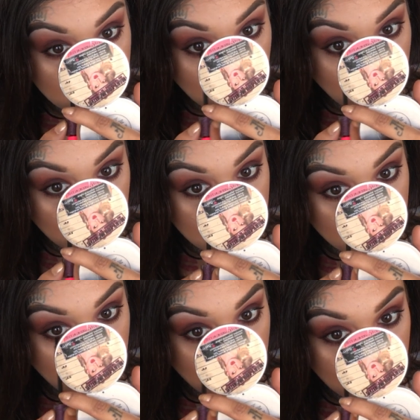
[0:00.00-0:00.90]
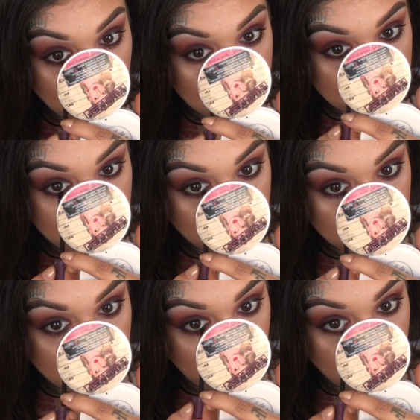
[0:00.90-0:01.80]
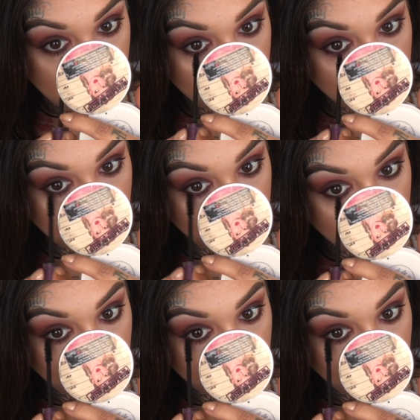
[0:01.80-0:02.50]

So it's really nice to just have my